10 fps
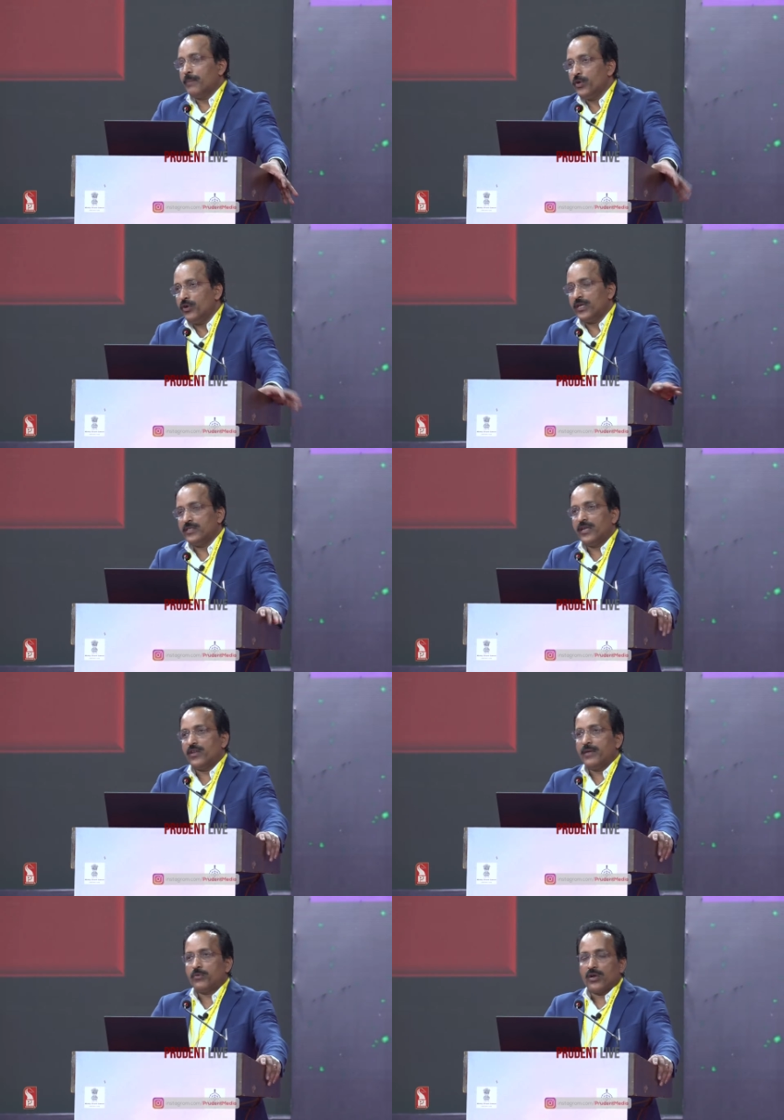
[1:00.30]
community that
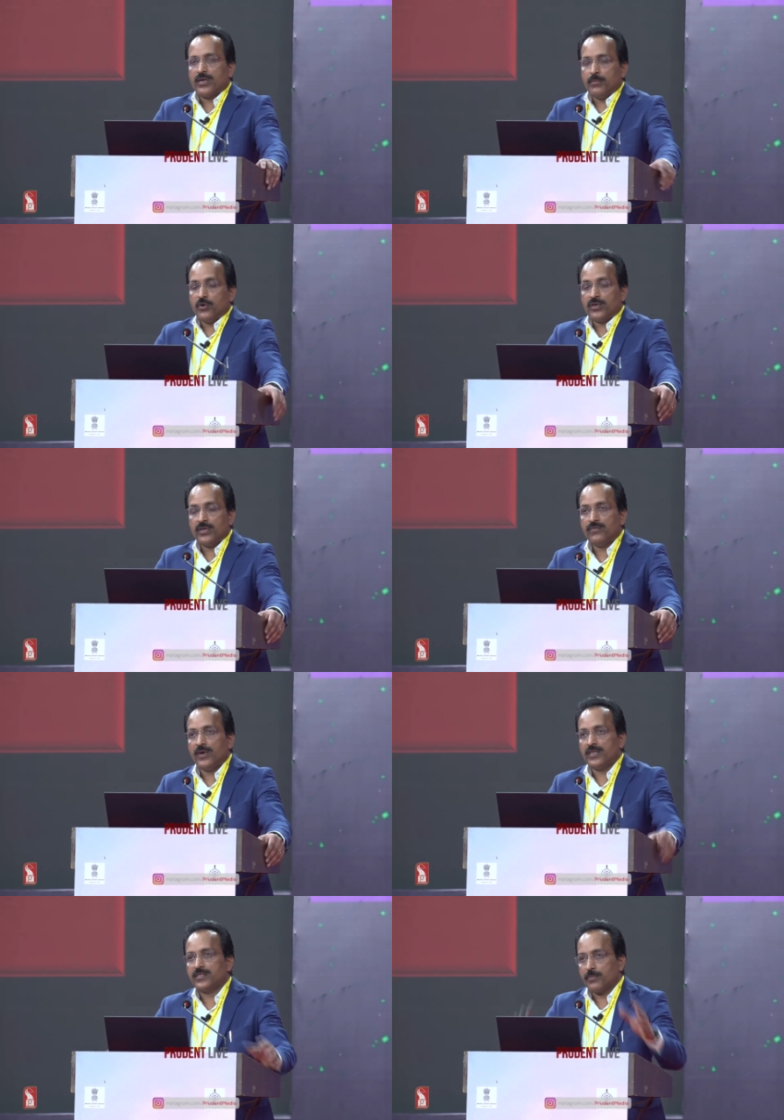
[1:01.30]
I am talking about,
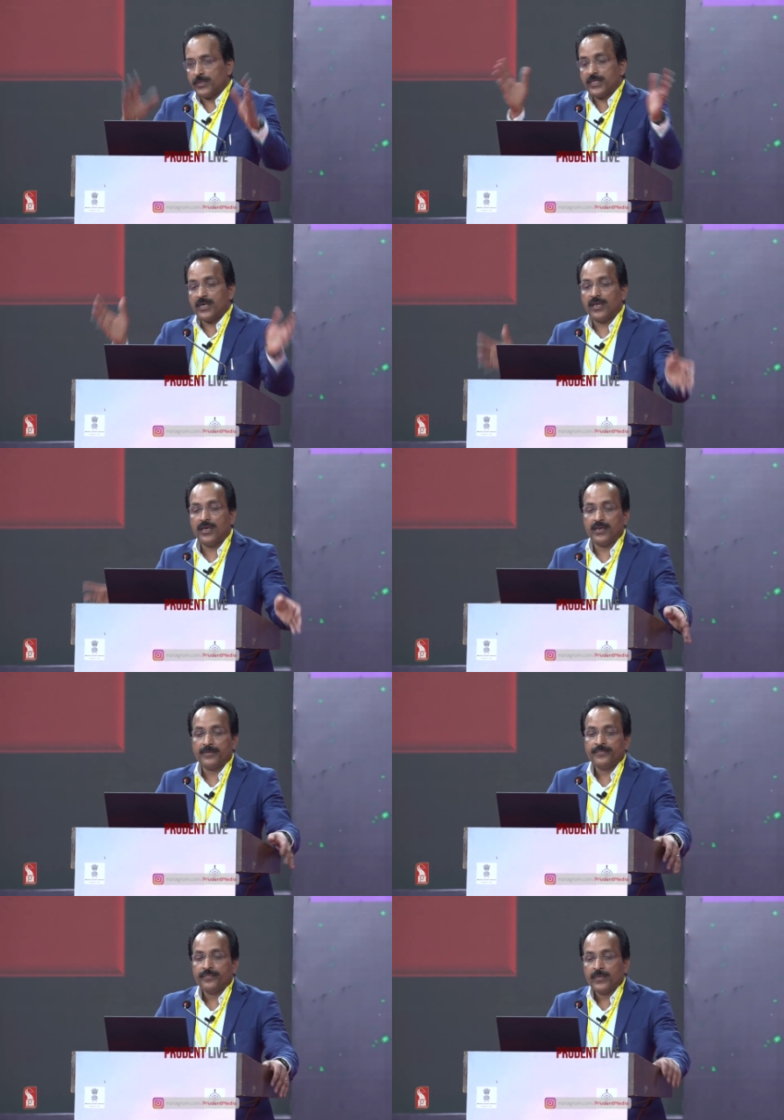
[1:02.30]
what is represented here,
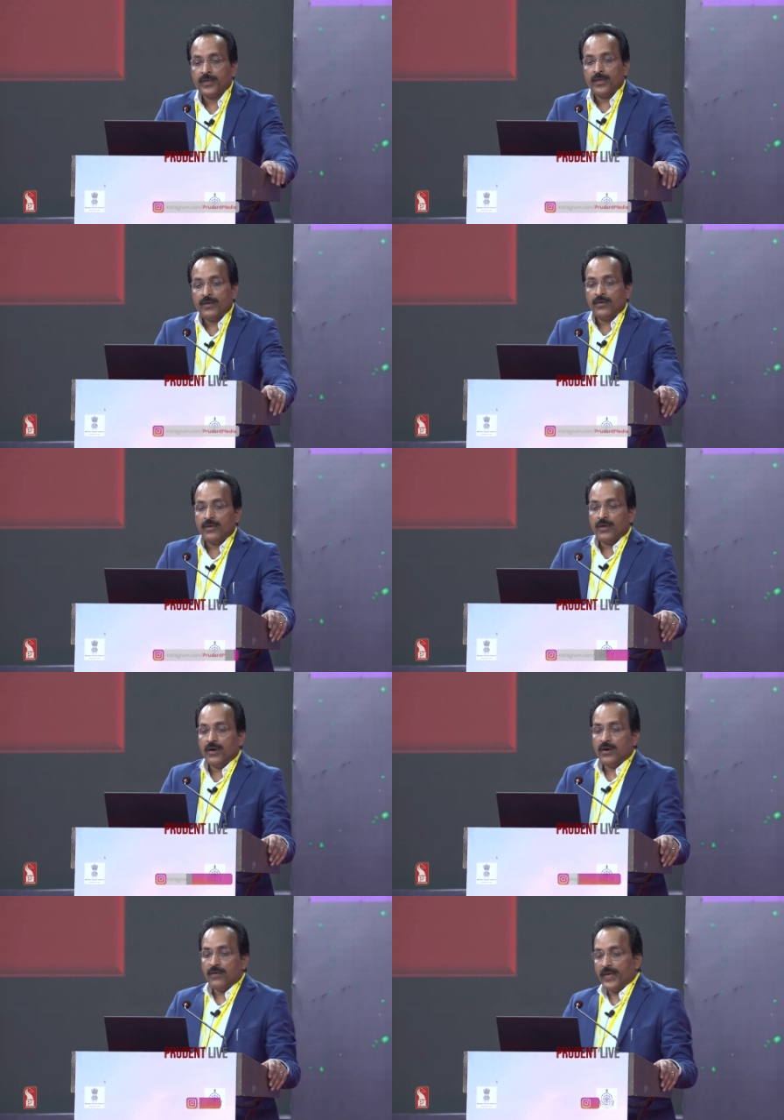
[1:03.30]

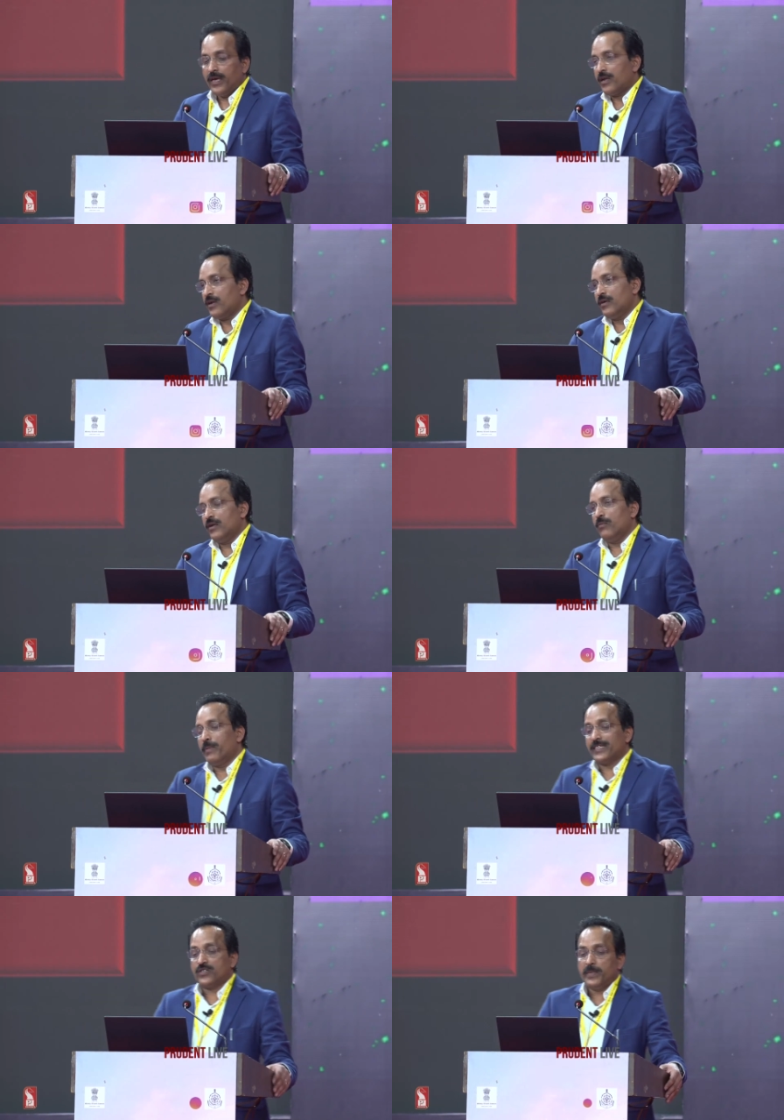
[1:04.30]
we are
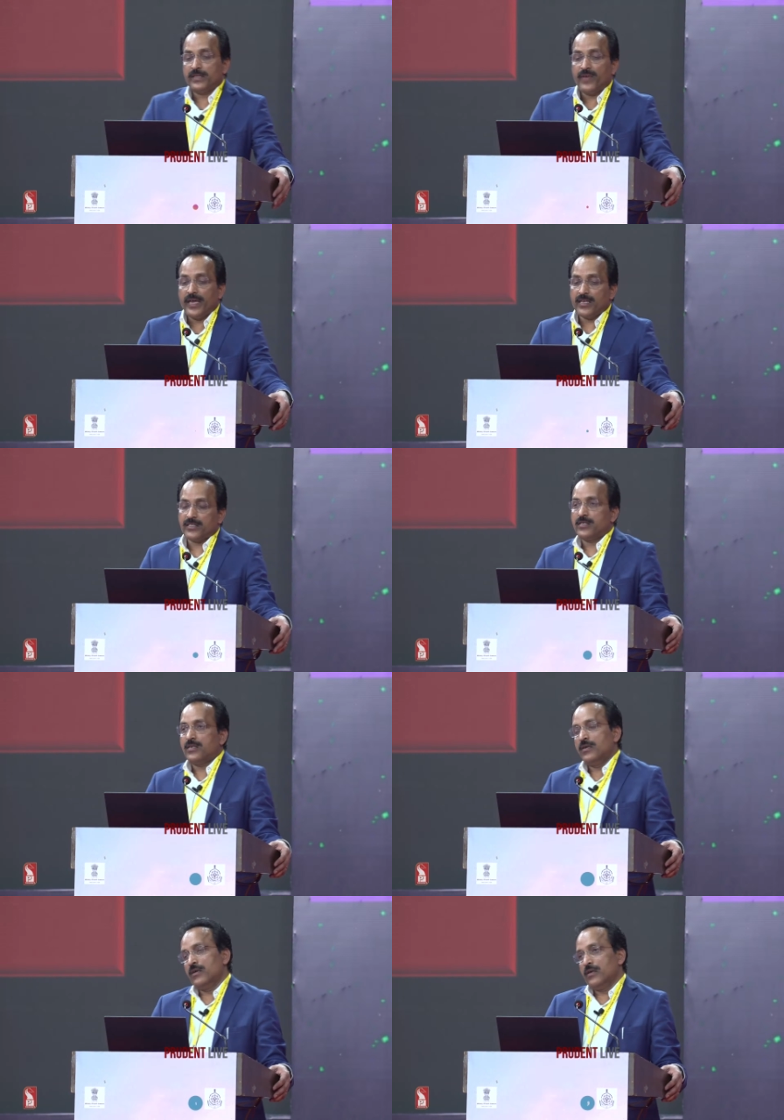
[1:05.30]
blessed with various
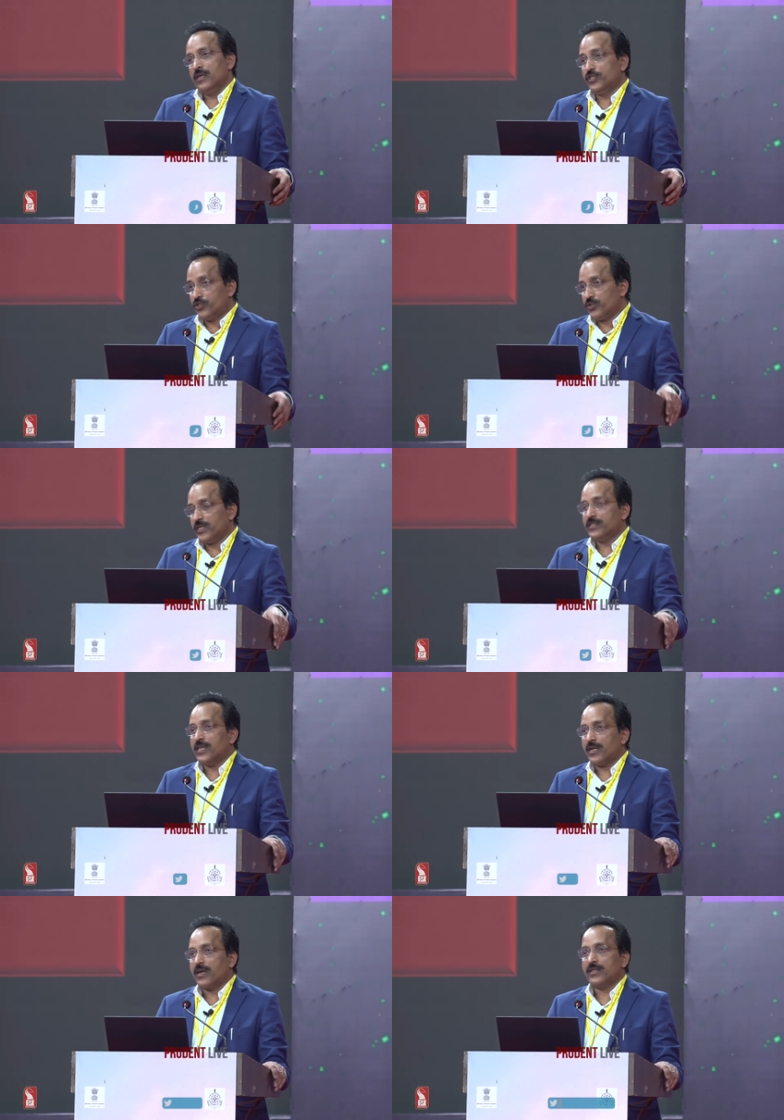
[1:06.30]
institutions
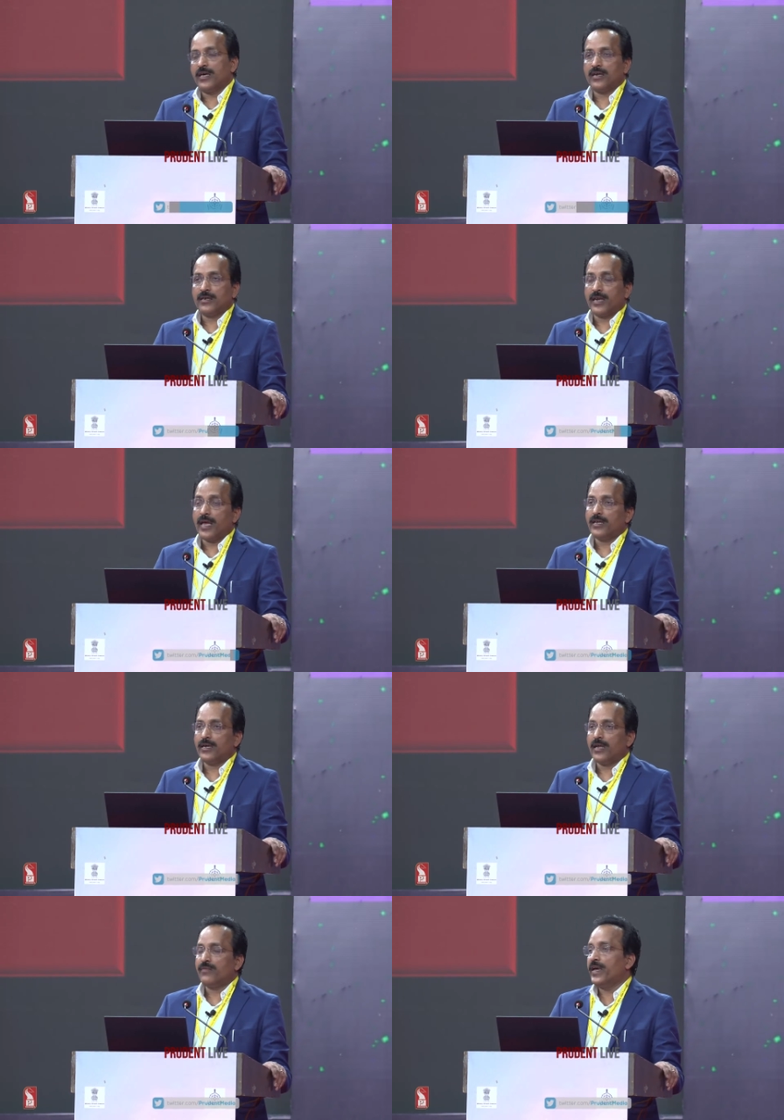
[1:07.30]
that are there,
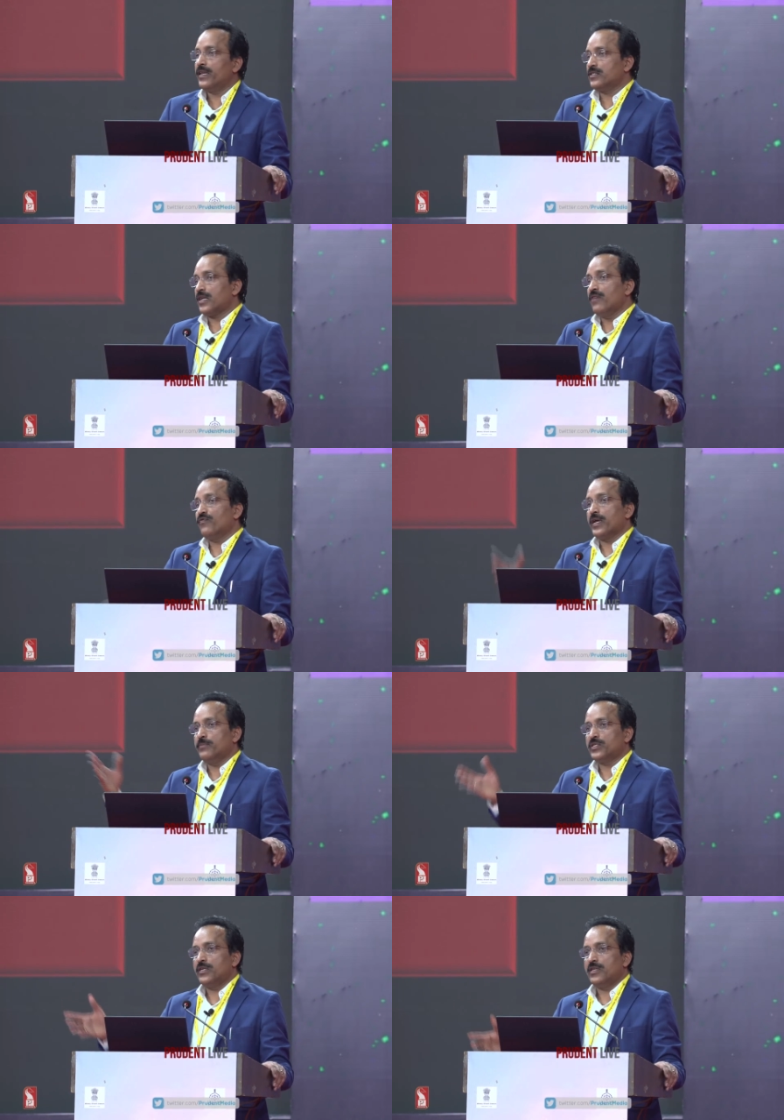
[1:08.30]
created at various time
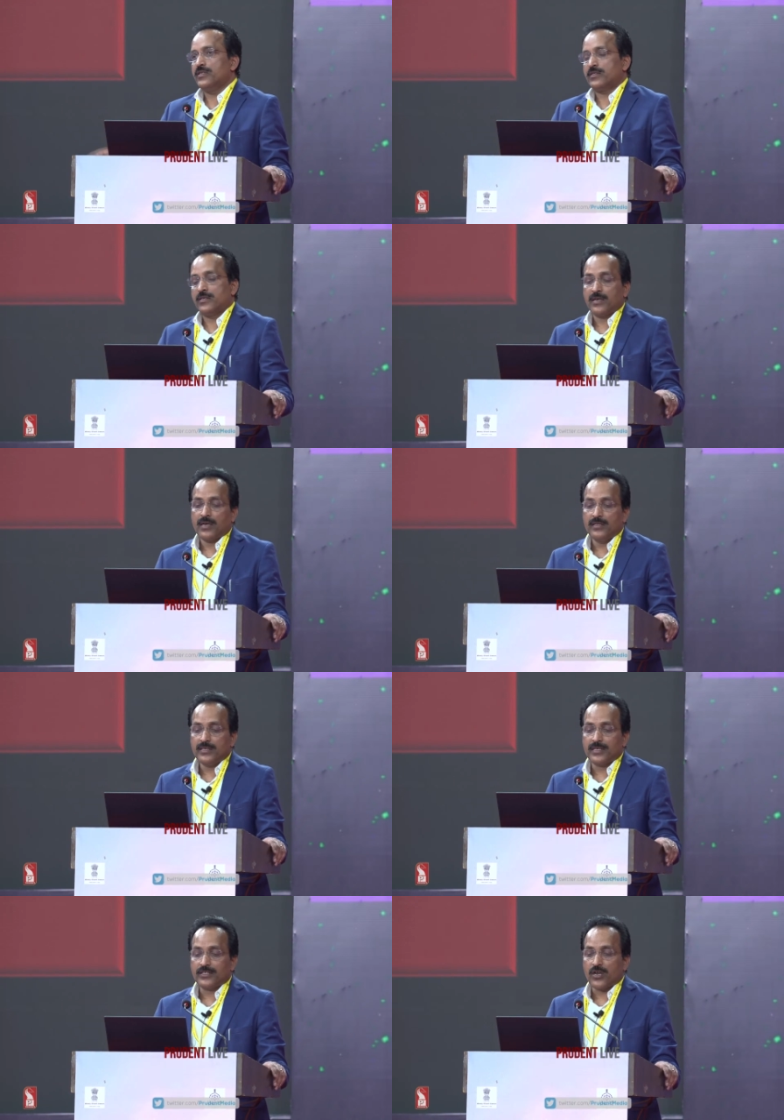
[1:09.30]
frames in
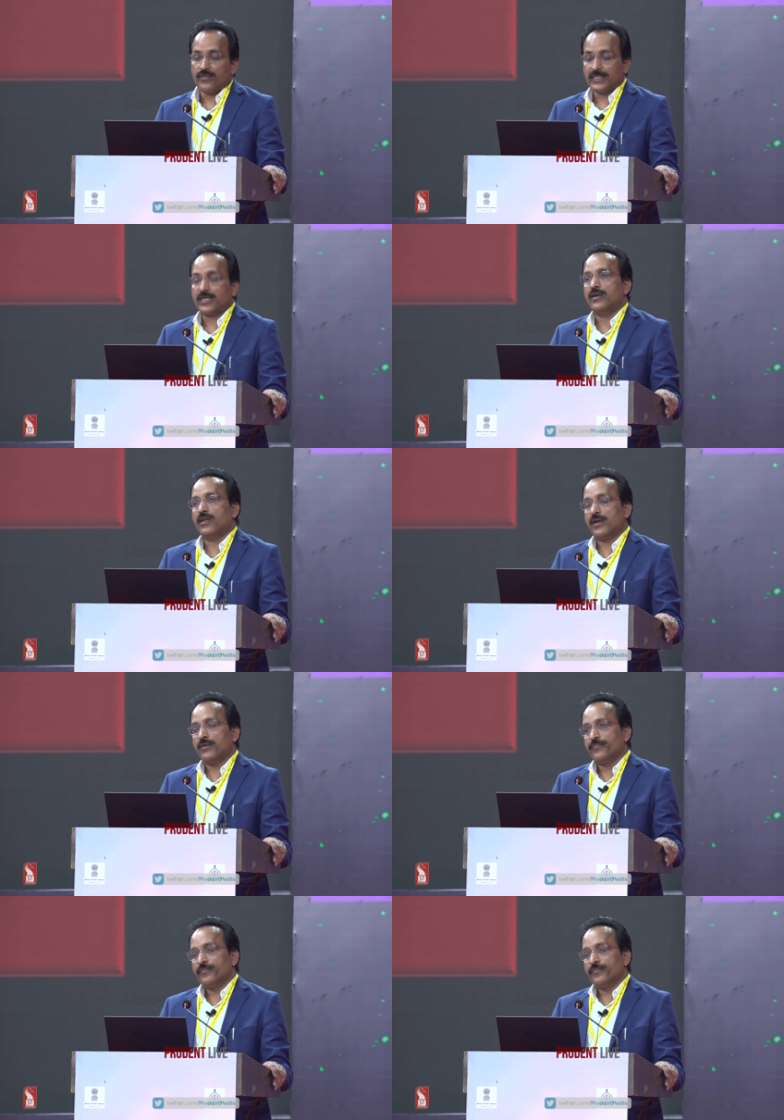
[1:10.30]
this history of this country.